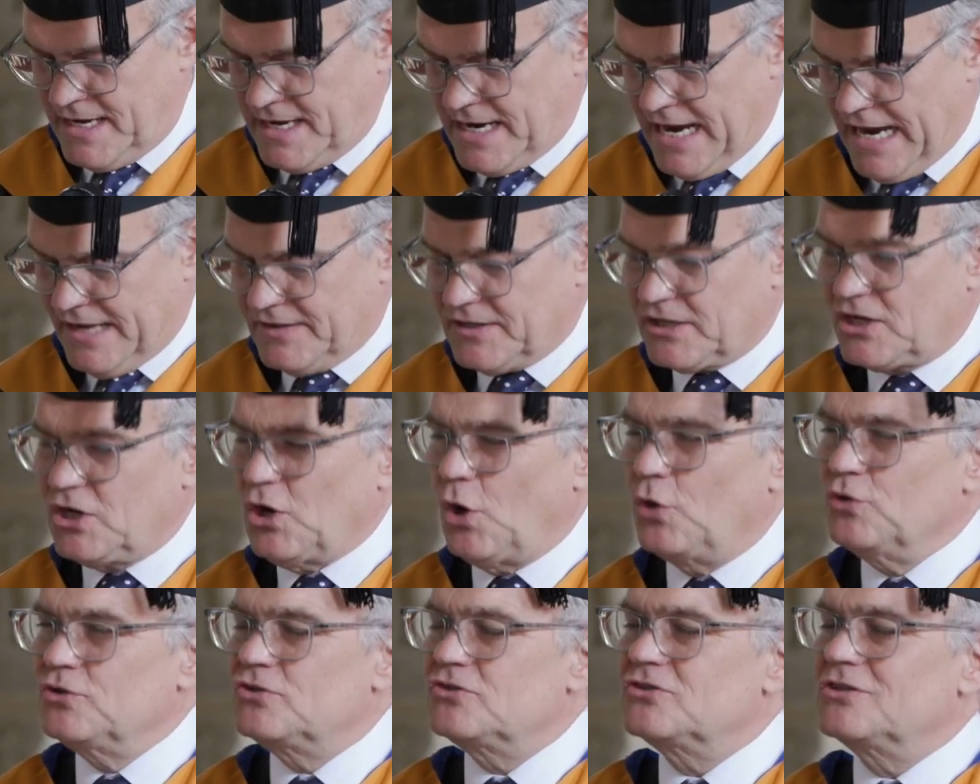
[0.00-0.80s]
and the
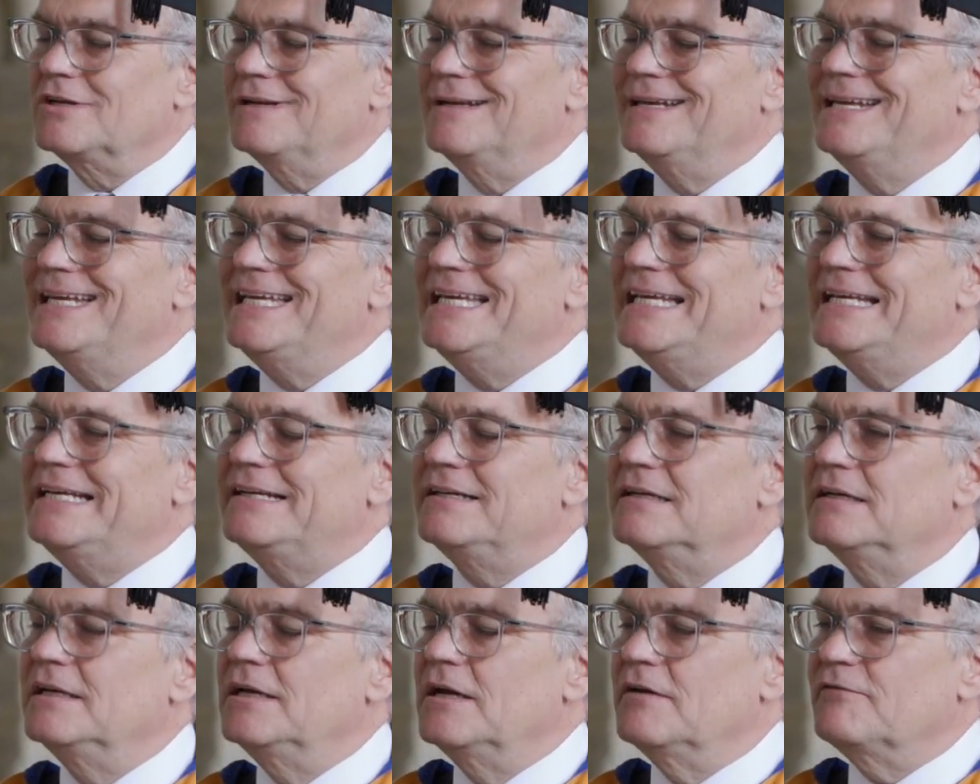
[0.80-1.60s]
constant
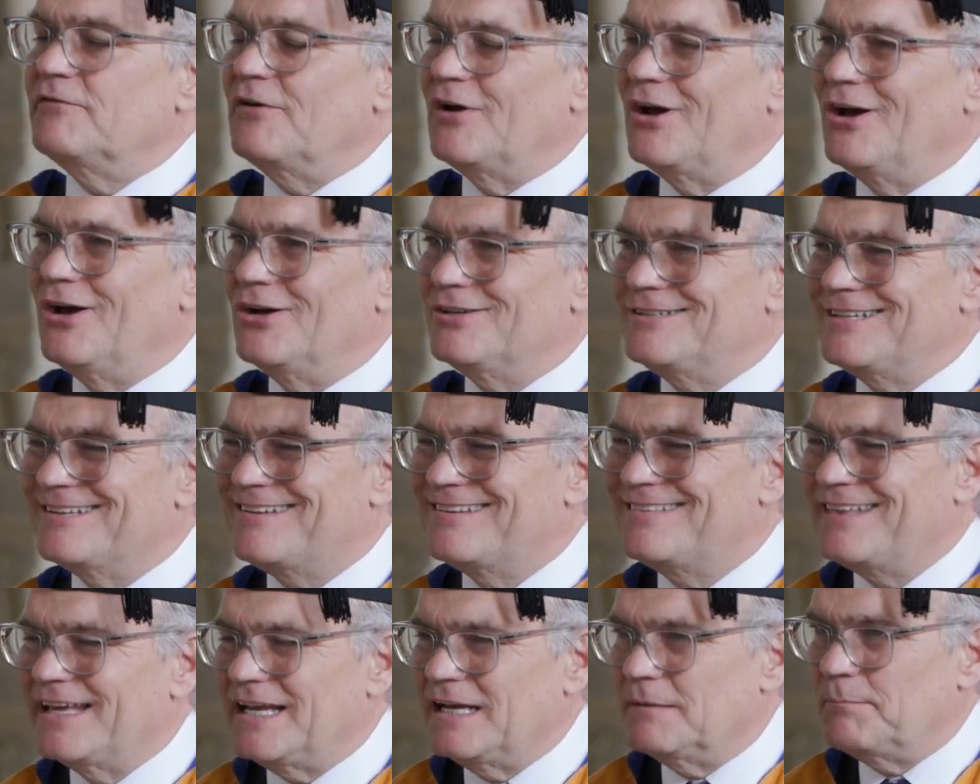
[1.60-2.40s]
need for her to
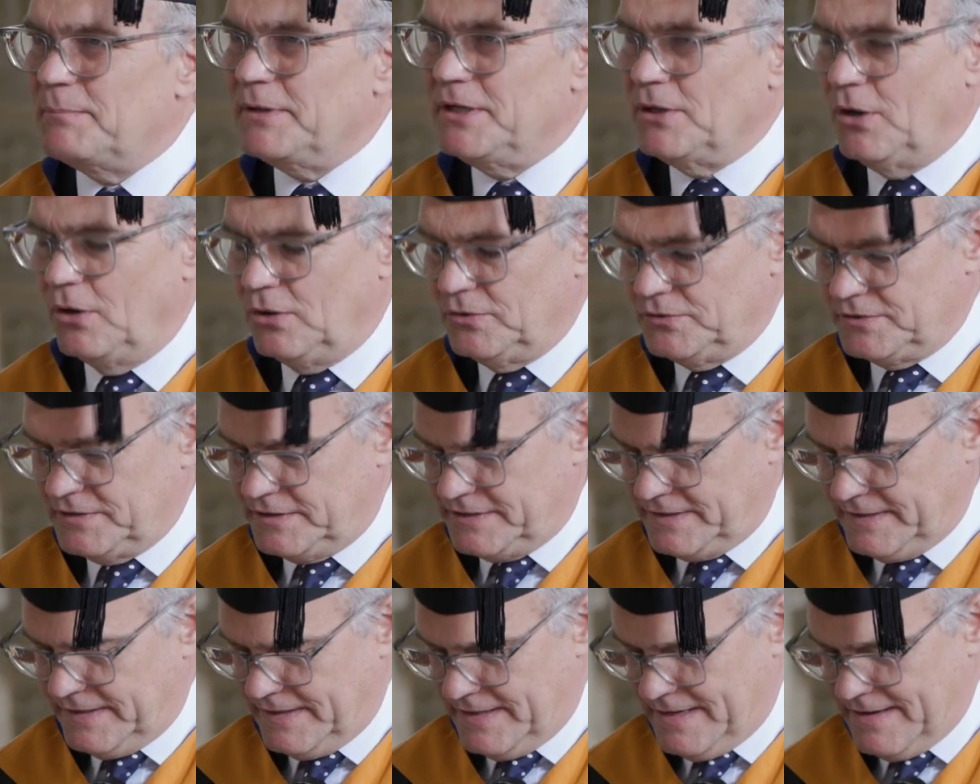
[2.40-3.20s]
think
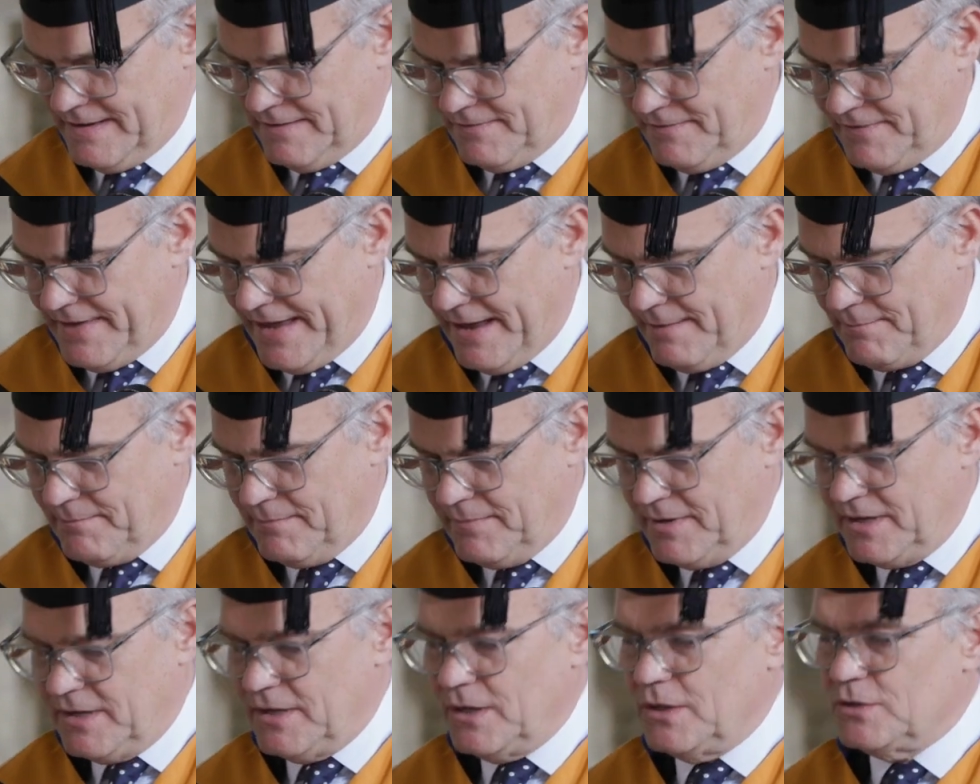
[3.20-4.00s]
beyond
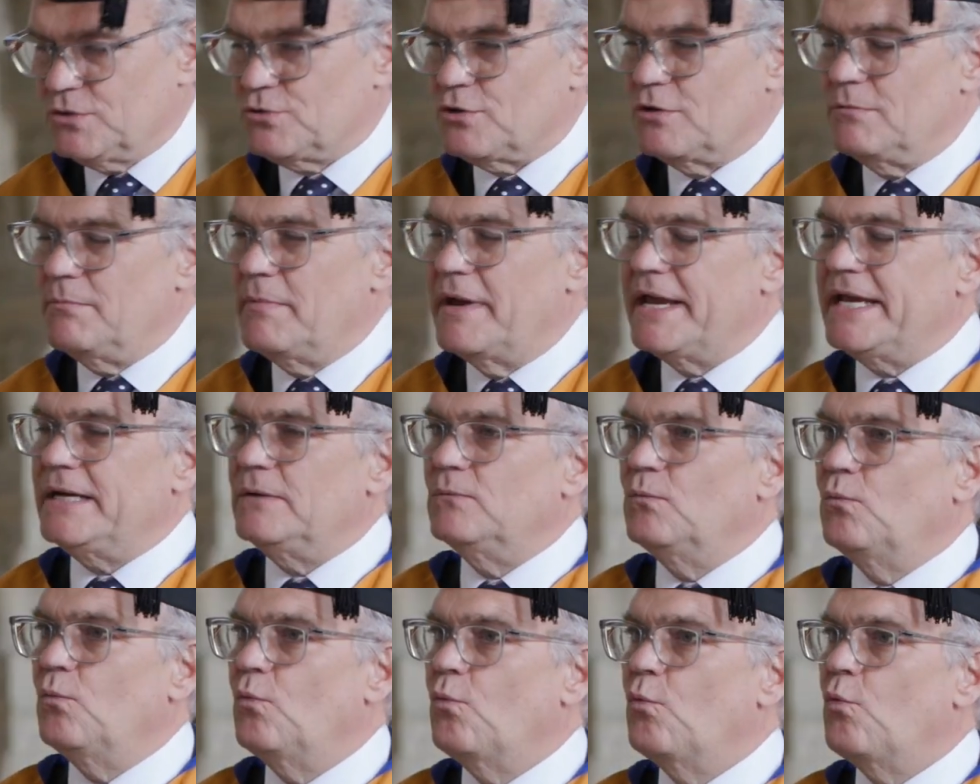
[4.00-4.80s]
them, to
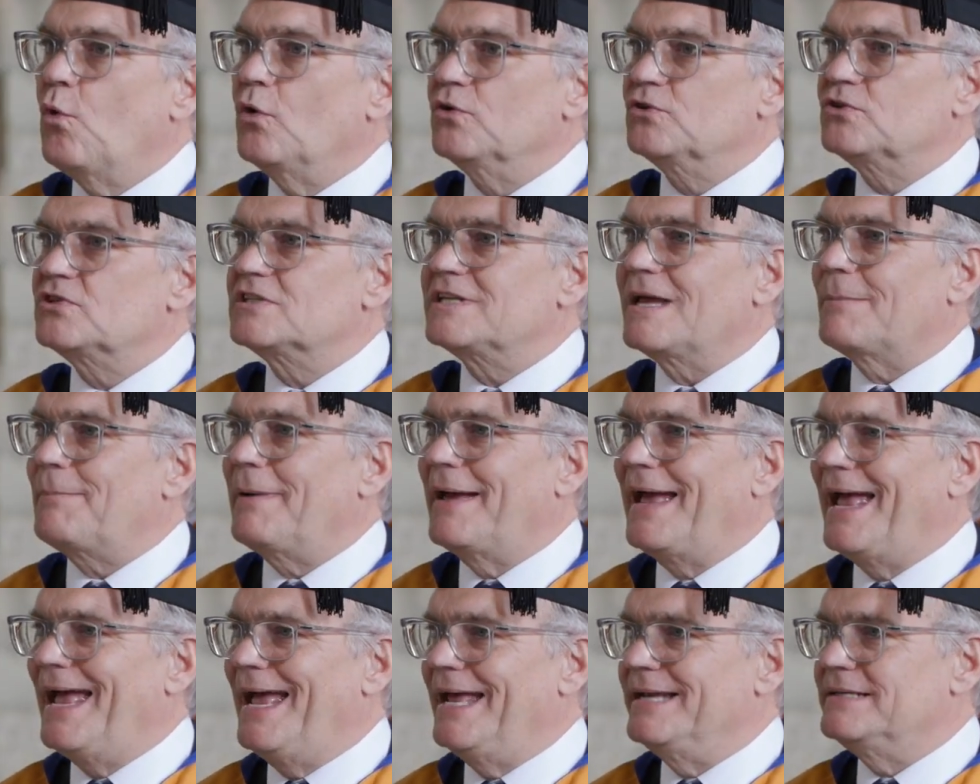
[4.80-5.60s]
remain one step
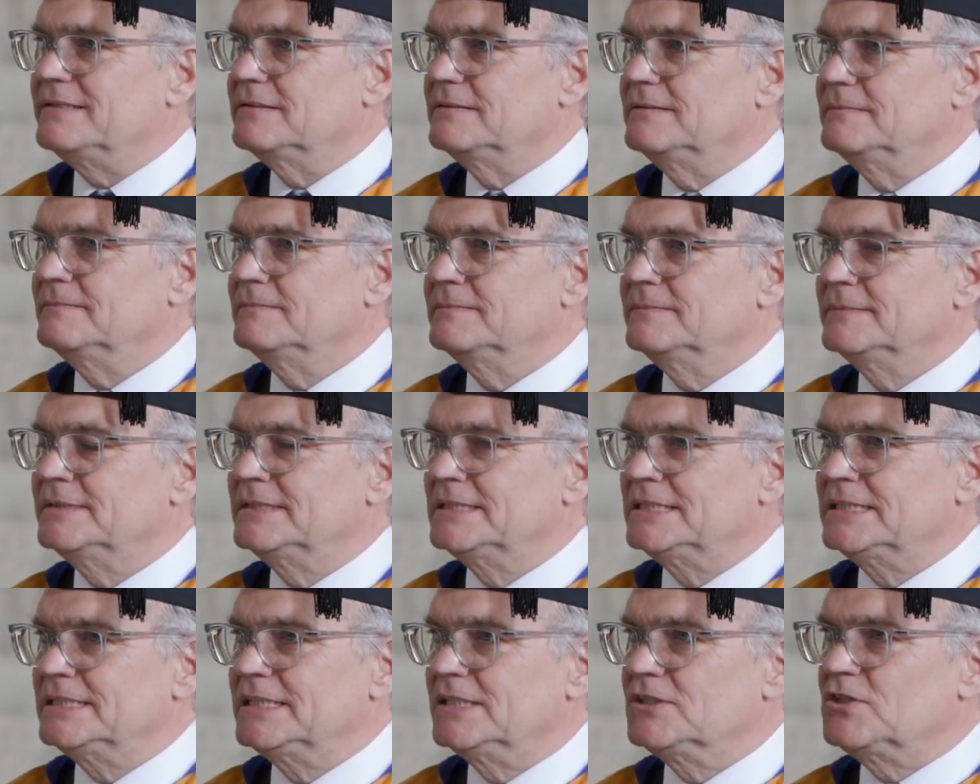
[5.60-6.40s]
ahead,
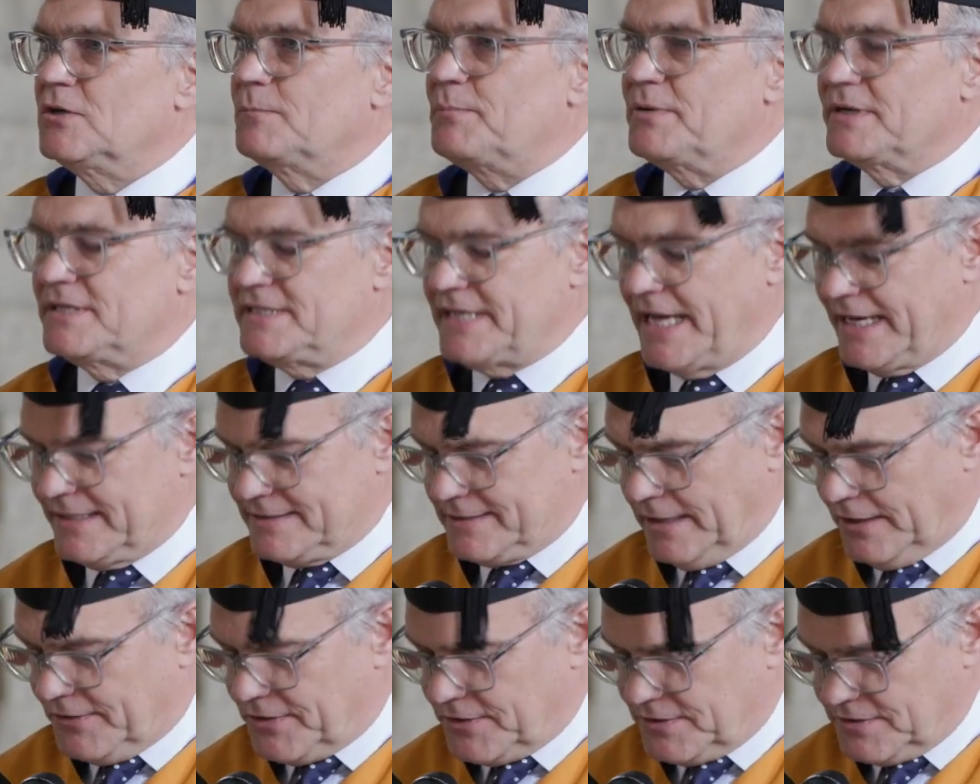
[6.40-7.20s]
to
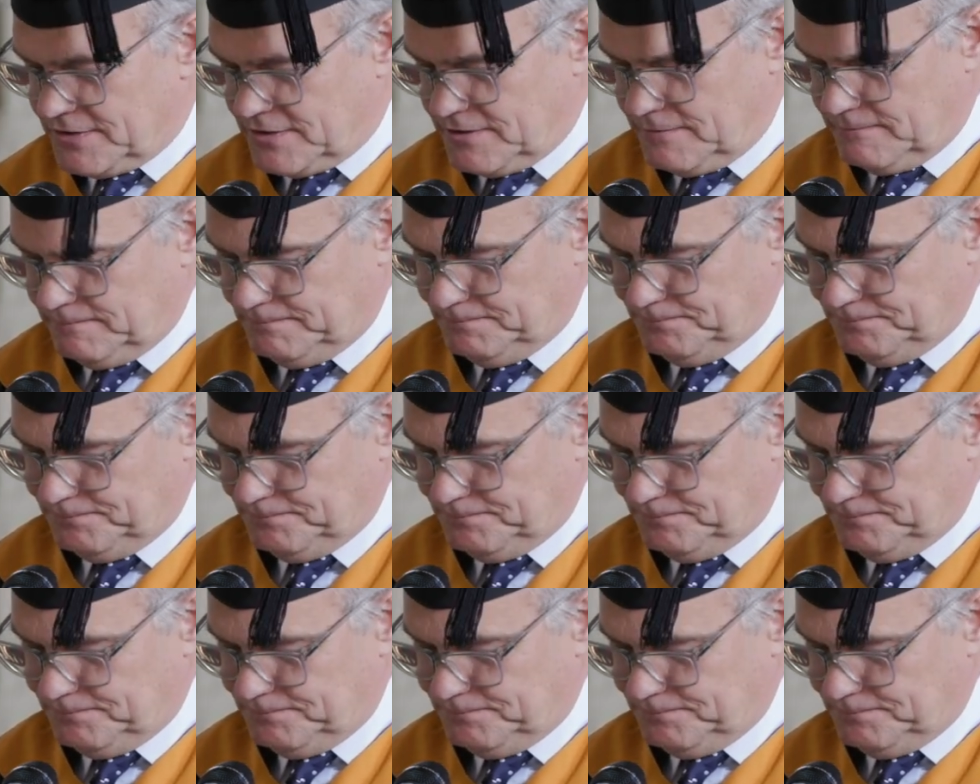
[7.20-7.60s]
protect others.